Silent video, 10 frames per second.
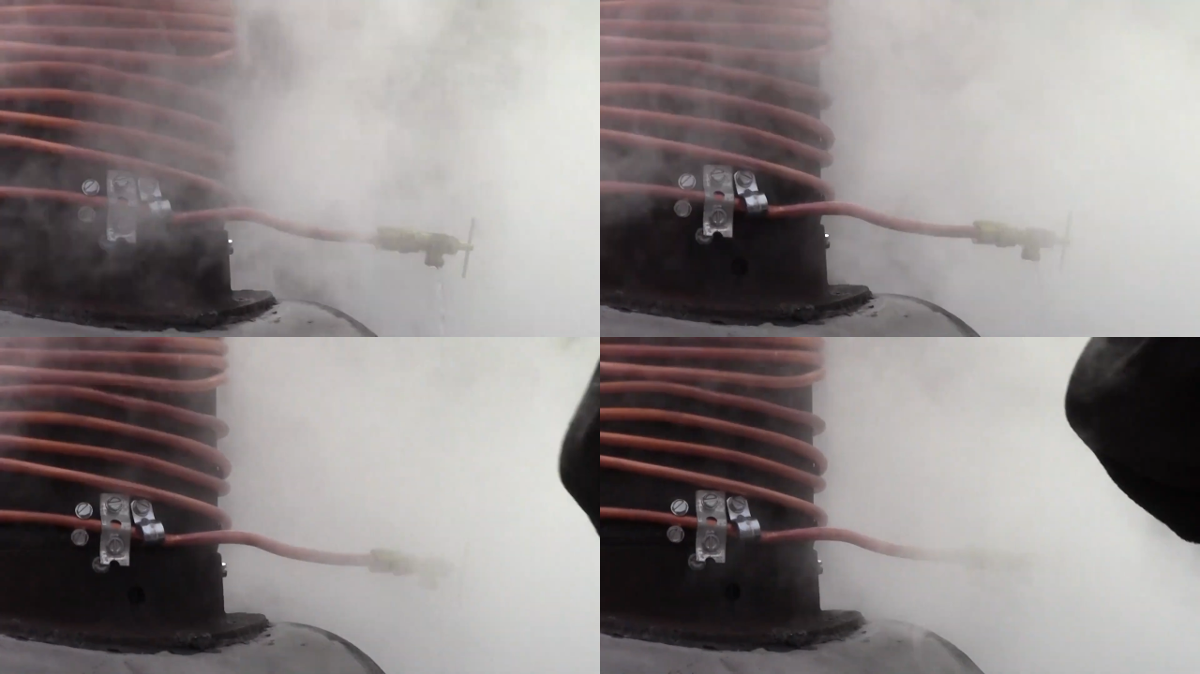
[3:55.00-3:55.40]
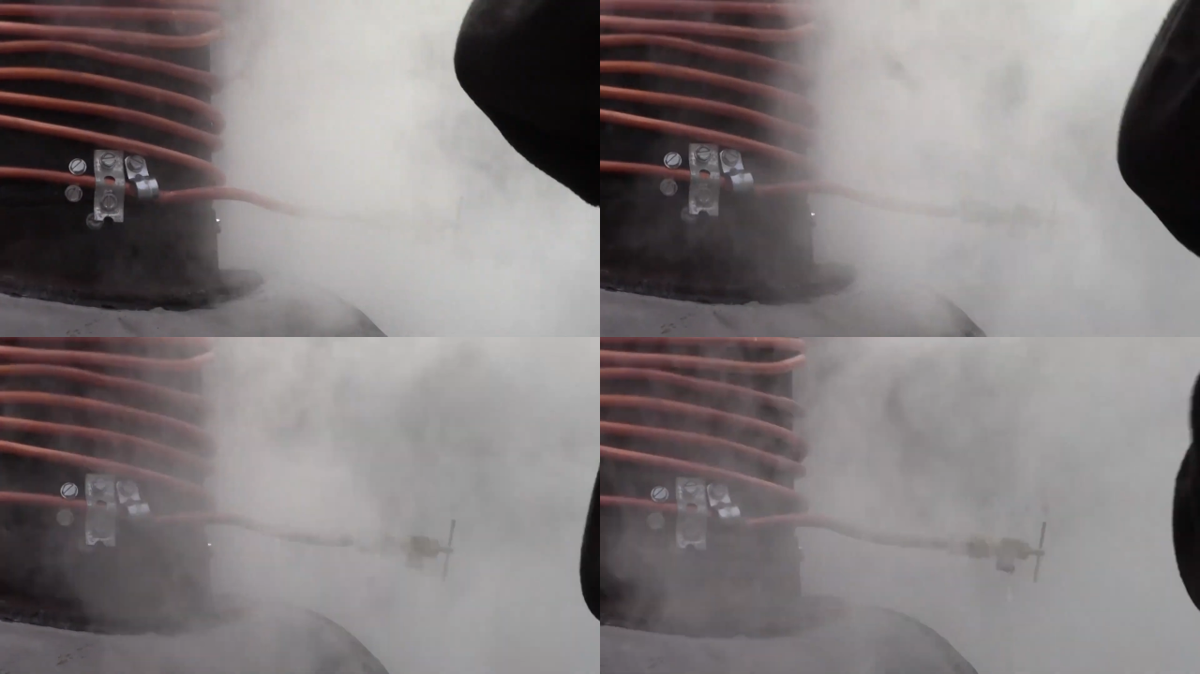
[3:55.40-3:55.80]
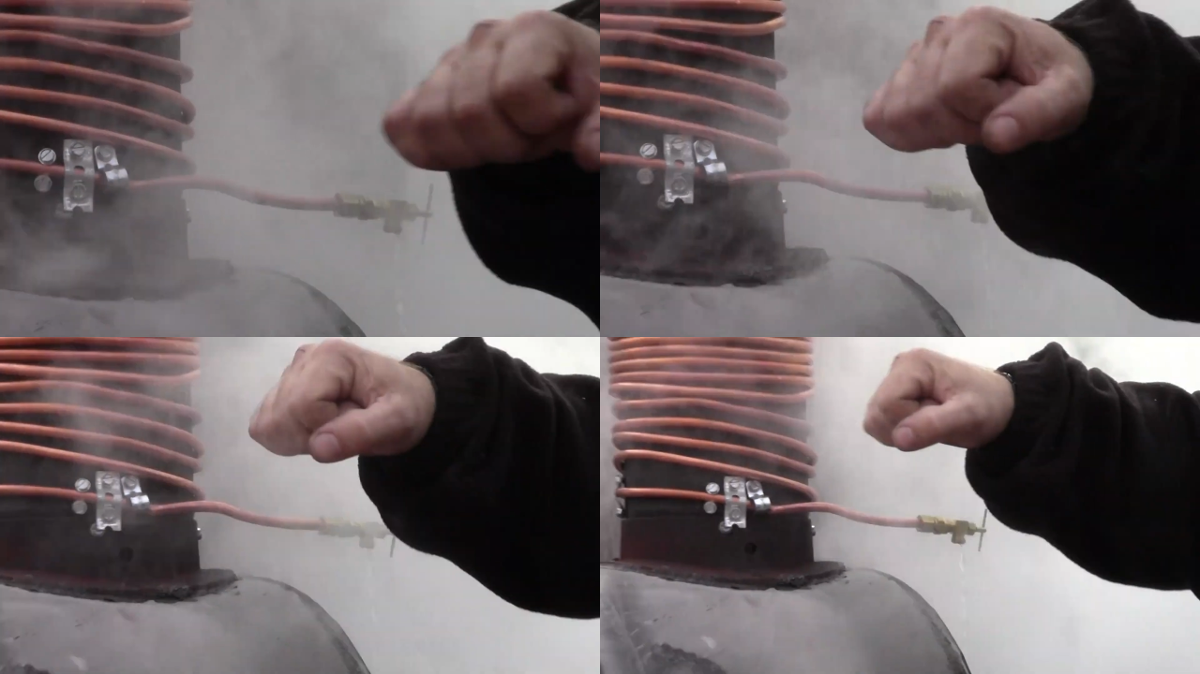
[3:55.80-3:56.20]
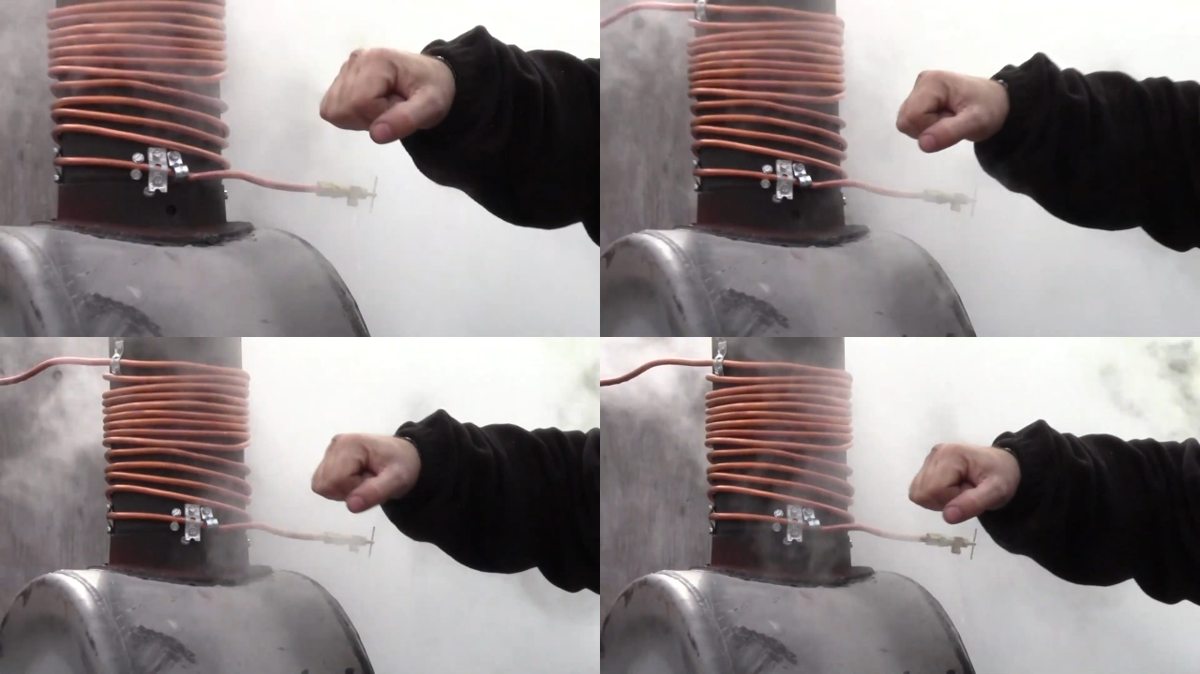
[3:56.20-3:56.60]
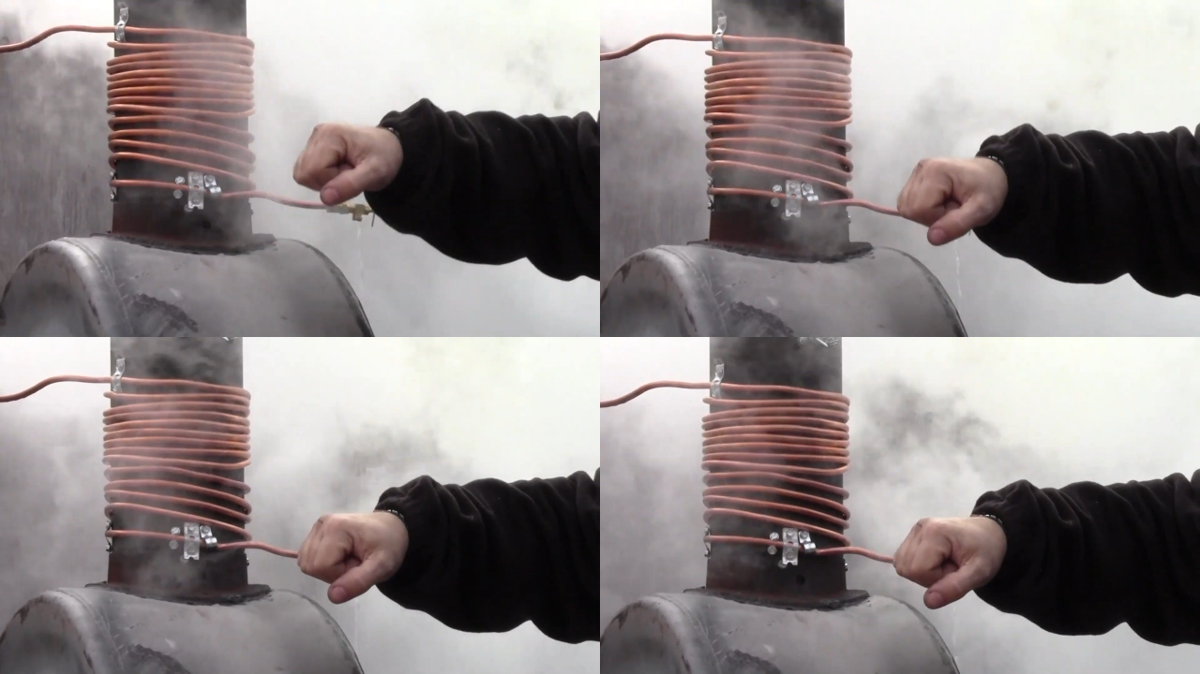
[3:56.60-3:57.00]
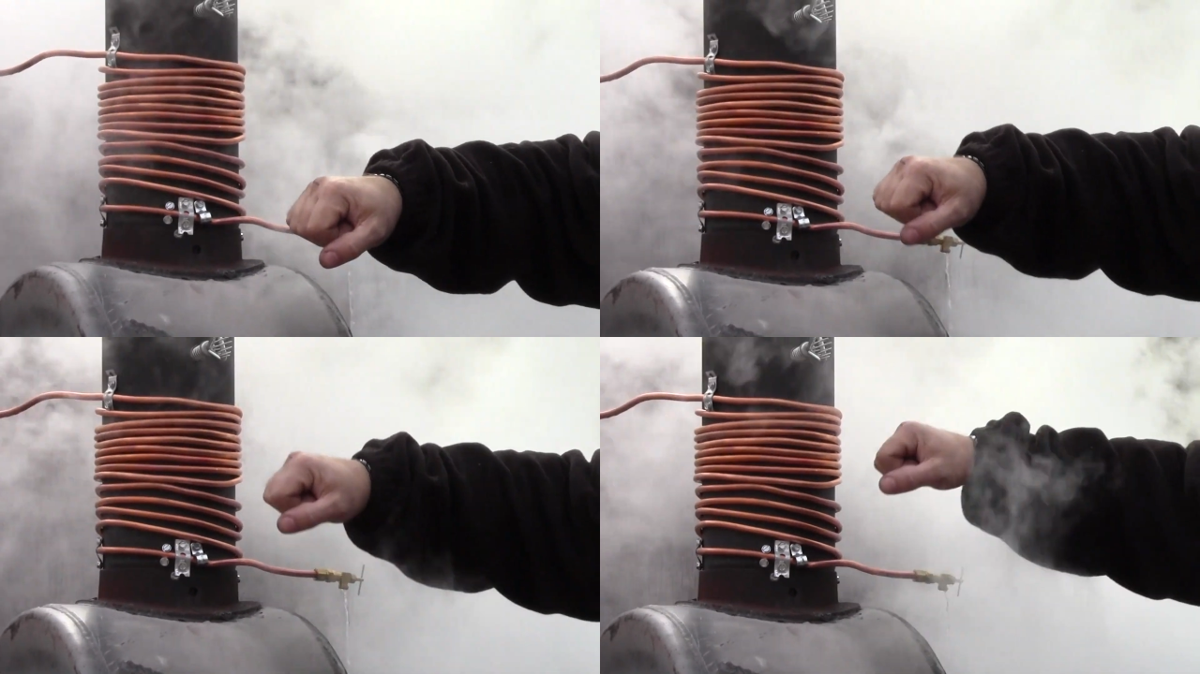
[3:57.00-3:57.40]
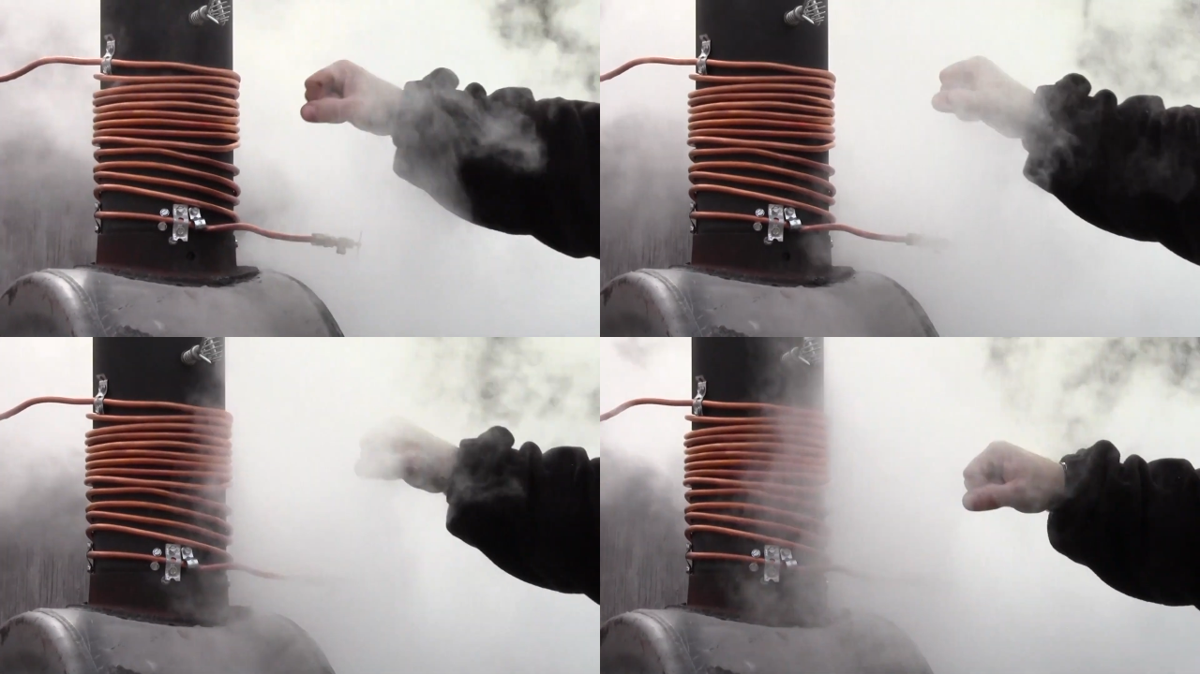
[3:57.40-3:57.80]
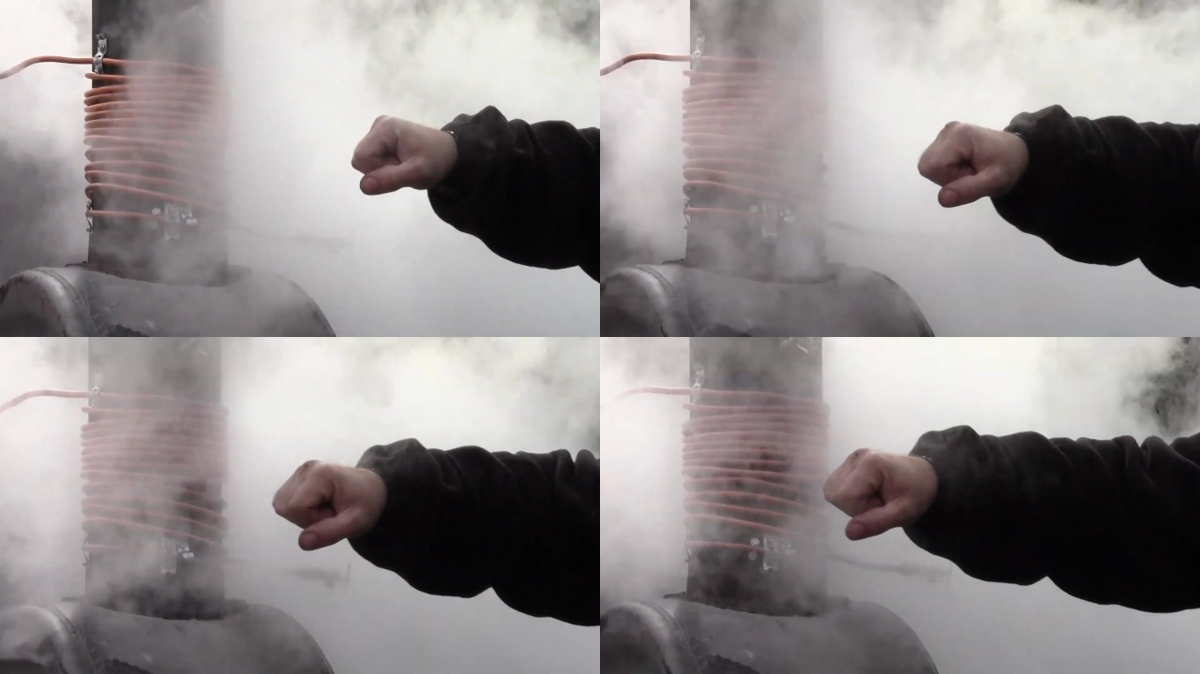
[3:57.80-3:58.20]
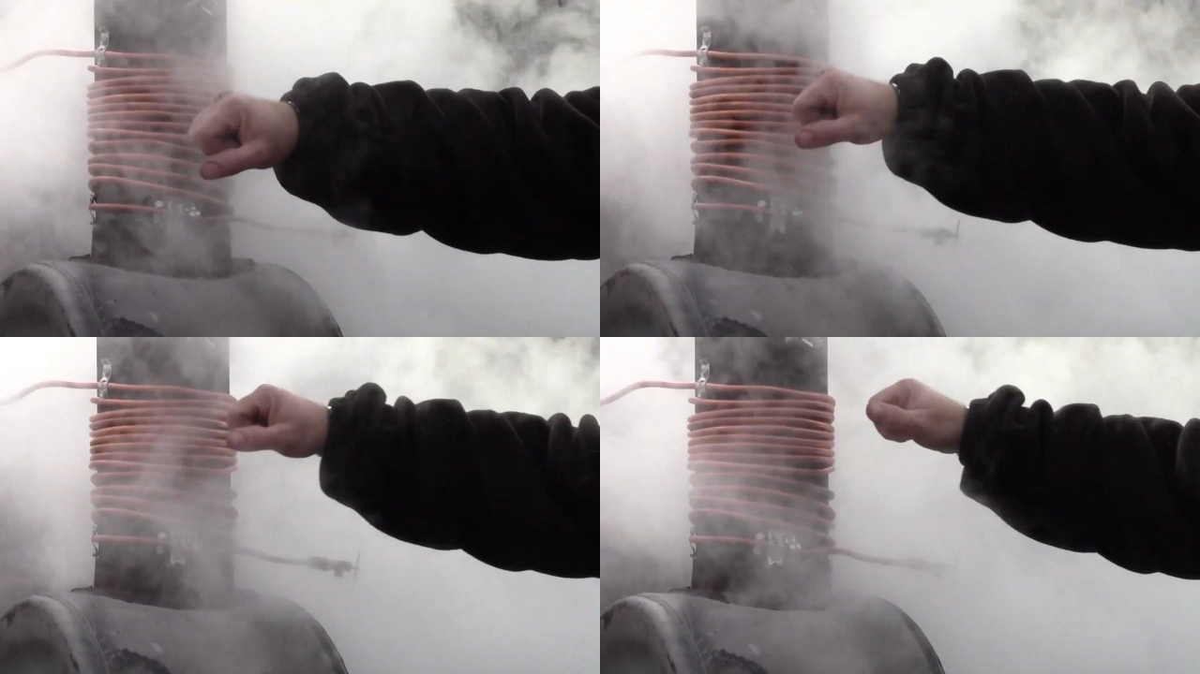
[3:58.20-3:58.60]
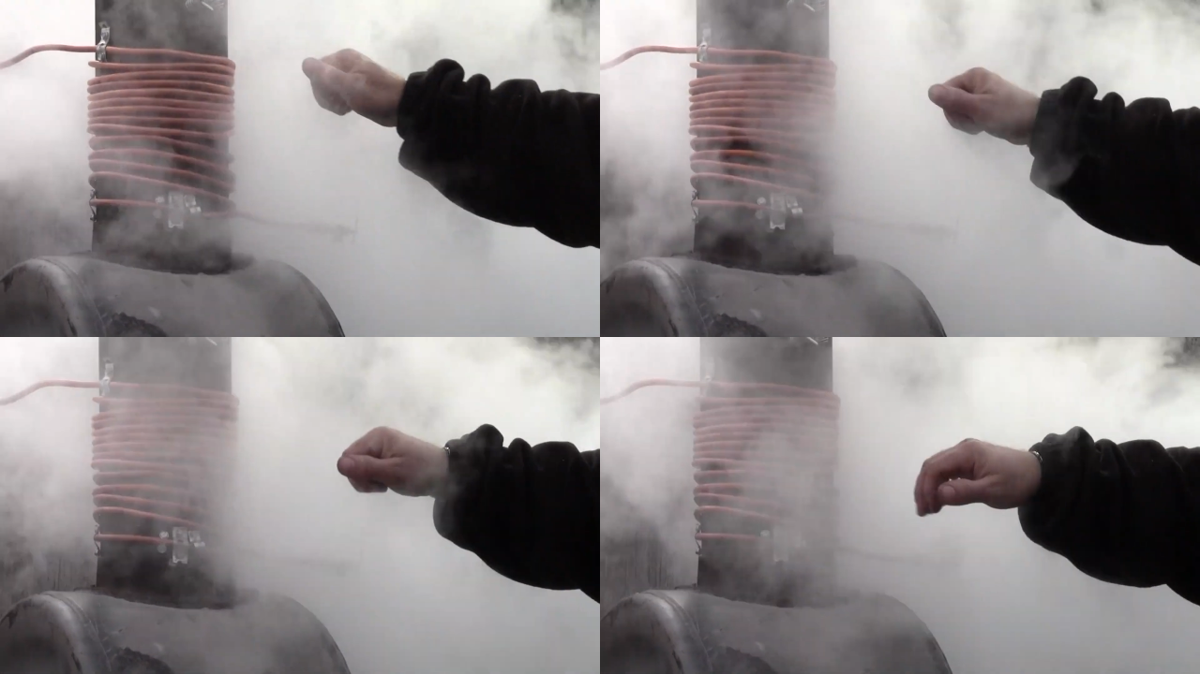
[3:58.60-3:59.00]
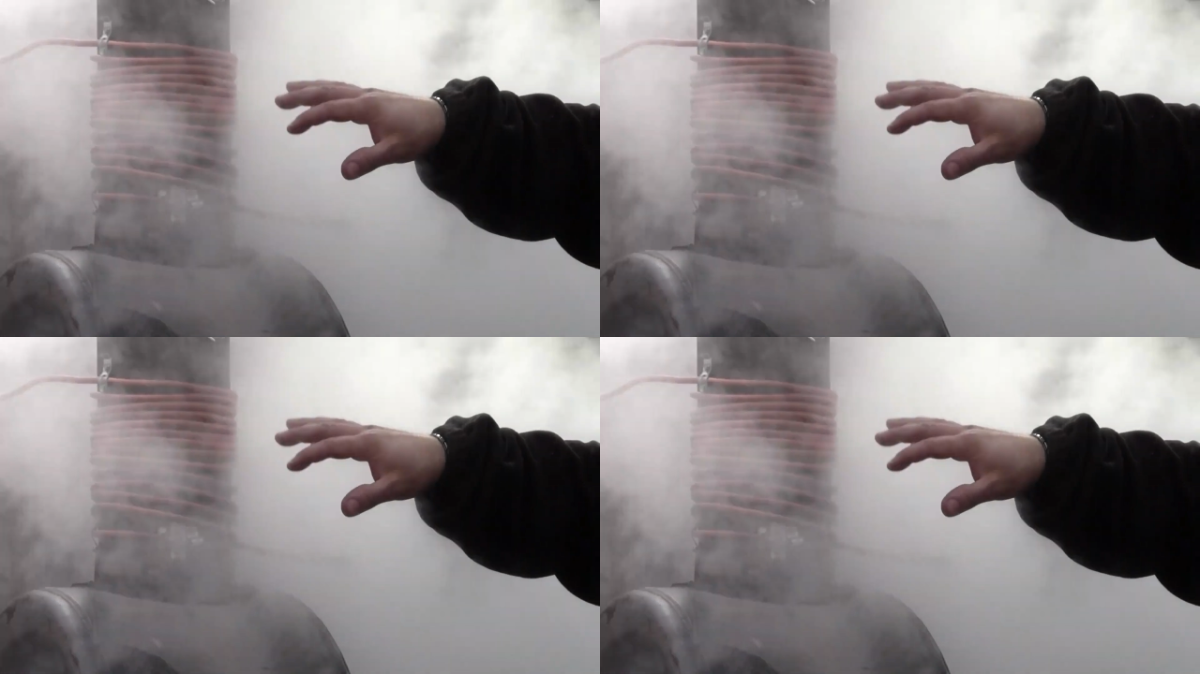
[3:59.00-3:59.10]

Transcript: Nobody's mouth can be seen.